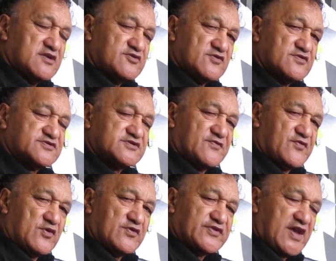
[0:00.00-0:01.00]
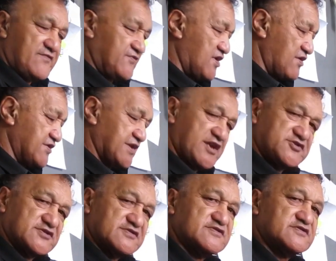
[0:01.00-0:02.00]
George IV, have
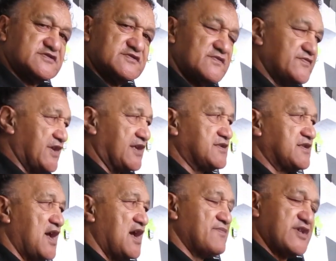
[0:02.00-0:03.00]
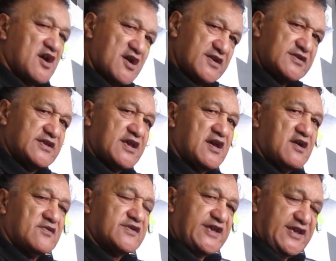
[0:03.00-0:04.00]
coronations that are behind
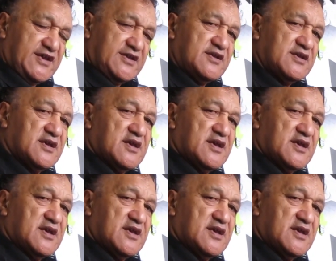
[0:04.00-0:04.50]
our king